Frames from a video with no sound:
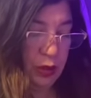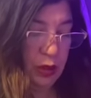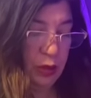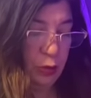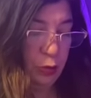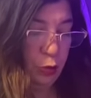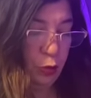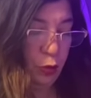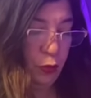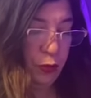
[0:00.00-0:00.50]

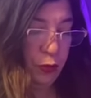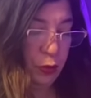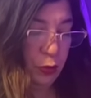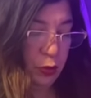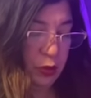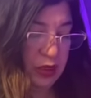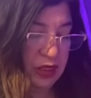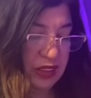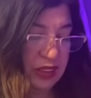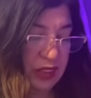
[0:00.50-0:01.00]
Move
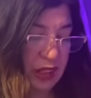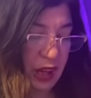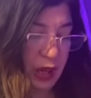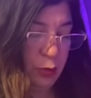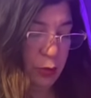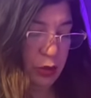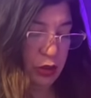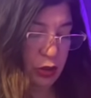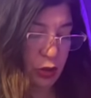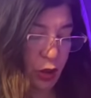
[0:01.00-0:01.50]
through this
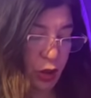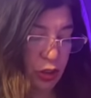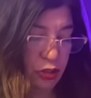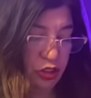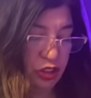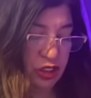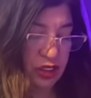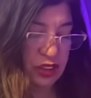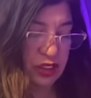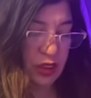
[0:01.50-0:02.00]
time with
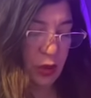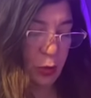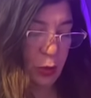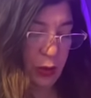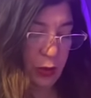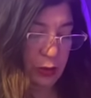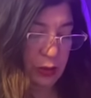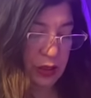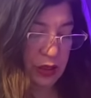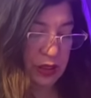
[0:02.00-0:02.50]
conscious
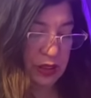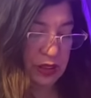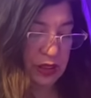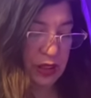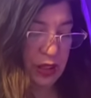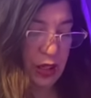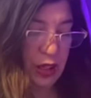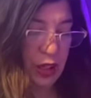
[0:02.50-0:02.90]
awareness.